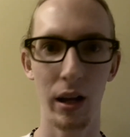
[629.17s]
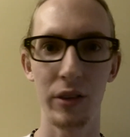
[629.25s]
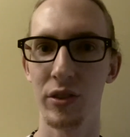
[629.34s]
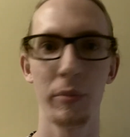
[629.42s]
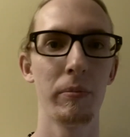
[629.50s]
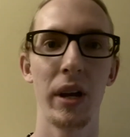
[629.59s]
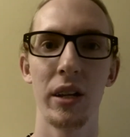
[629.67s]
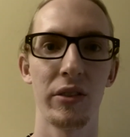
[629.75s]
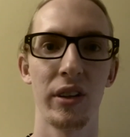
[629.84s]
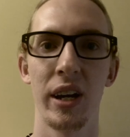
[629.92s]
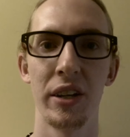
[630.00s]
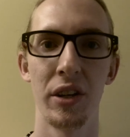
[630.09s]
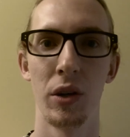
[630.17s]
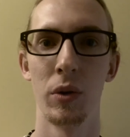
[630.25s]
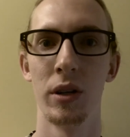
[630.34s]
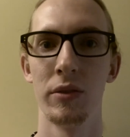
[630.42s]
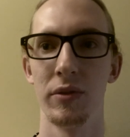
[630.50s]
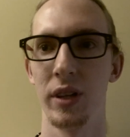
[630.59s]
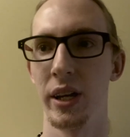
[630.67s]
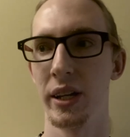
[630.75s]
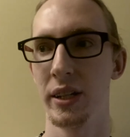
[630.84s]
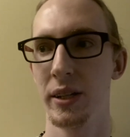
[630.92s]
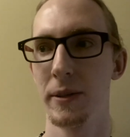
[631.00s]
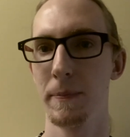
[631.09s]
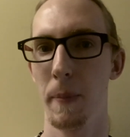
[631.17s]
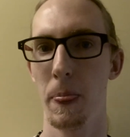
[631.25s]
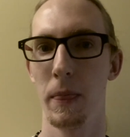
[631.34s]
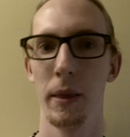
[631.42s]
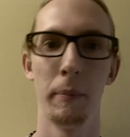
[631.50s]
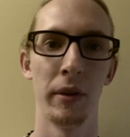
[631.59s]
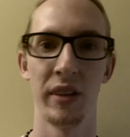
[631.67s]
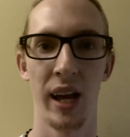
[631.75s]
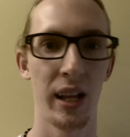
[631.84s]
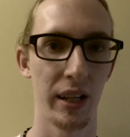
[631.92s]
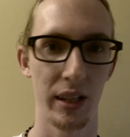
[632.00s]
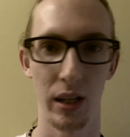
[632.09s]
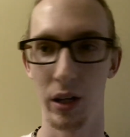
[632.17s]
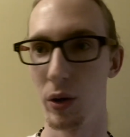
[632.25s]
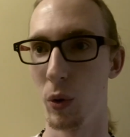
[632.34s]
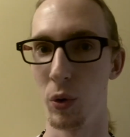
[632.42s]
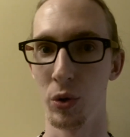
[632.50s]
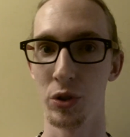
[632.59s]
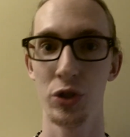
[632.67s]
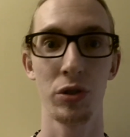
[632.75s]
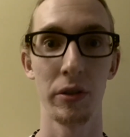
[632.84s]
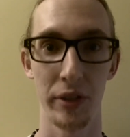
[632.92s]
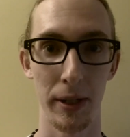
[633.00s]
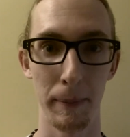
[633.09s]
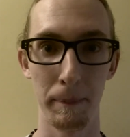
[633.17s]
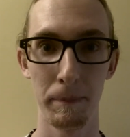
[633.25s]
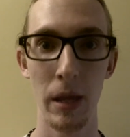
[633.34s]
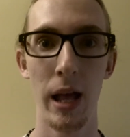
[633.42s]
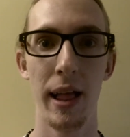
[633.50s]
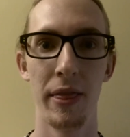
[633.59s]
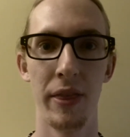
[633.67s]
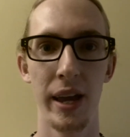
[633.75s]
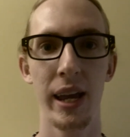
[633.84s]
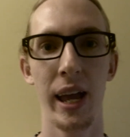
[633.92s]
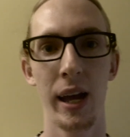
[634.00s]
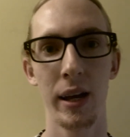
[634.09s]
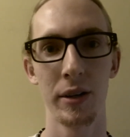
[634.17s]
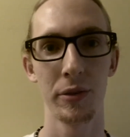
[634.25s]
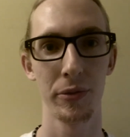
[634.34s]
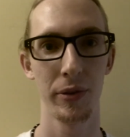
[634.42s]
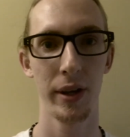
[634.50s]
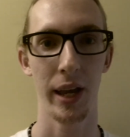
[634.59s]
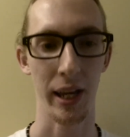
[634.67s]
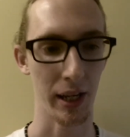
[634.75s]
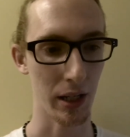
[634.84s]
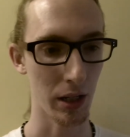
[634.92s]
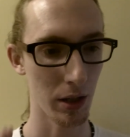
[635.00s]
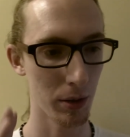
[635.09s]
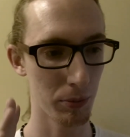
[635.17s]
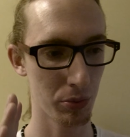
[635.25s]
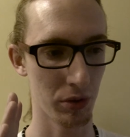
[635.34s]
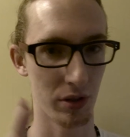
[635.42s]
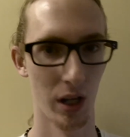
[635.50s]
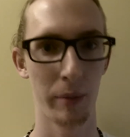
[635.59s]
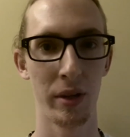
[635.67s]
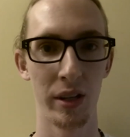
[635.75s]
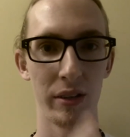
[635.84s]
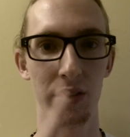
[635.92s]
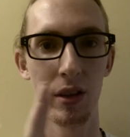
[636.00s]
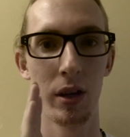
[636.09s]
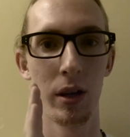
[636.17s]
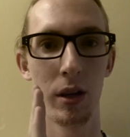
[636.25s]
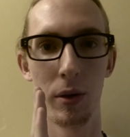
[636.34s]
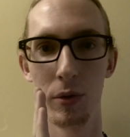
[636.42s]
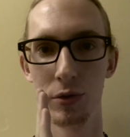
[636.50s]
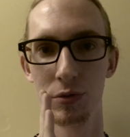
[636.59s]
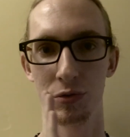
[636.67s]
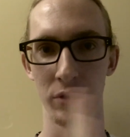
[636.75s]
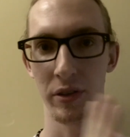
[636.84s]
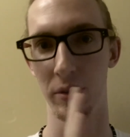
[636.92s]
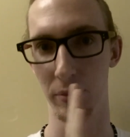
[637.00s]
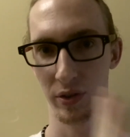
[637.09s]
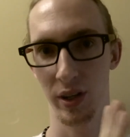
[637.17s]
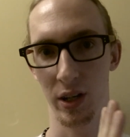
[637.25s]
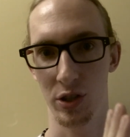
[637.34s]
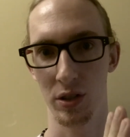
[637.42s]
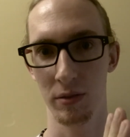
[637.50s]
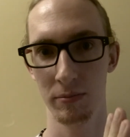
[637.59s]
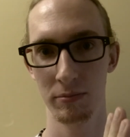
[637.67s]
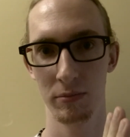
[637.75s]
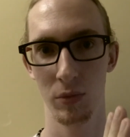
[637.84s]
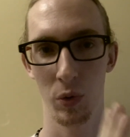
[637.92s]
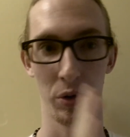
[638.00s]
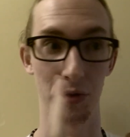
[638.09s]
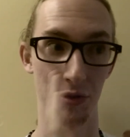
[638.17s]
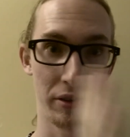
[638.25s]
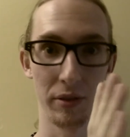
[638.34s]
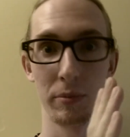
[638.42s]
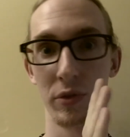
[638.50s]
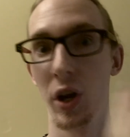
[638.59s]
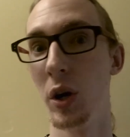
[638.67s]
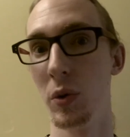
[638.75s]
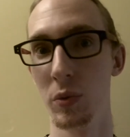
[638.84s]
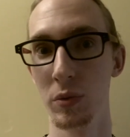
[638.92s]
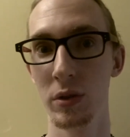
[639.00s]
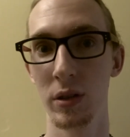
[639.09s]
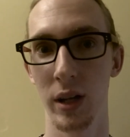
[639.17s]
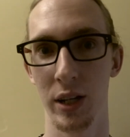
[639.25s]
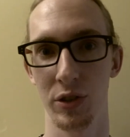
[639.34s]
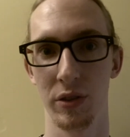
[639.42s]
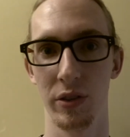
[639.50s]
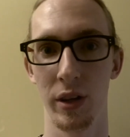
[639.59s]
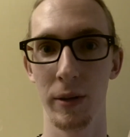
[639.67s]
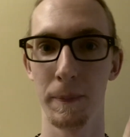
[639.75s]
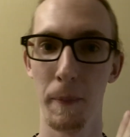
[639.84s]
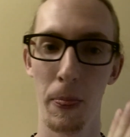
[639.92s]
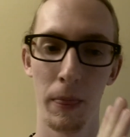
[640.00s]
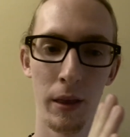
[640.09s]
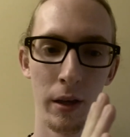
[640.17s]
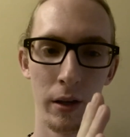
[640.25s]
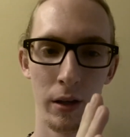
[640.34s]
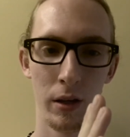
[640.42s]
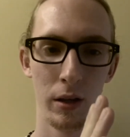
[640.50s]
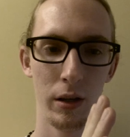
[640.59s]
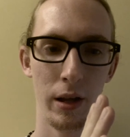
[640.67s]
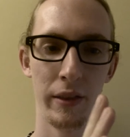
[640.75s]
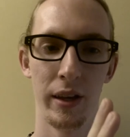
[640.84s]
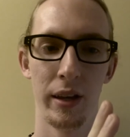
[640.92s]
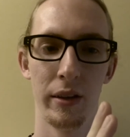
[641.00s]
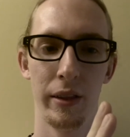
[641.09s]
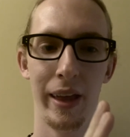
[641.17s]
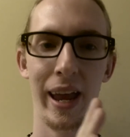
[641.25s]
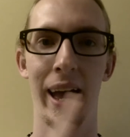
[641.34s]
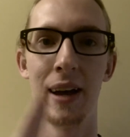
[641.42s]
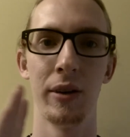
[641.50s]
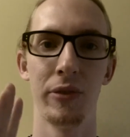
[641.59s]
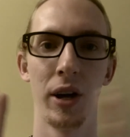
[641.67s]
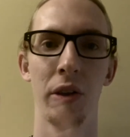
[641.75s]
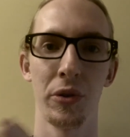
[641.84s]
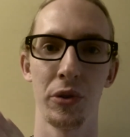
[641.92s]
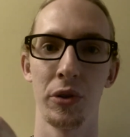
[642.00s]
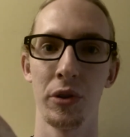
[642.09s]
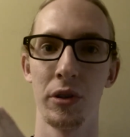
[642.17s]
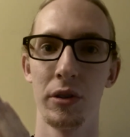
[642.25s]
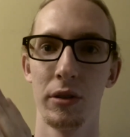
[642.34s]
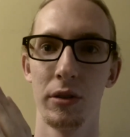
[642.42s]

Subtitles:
Some bands that I know of, like Metallica or Trivium, they have a predominant rhythm section, or a rhythm tone, I should say, and then they have other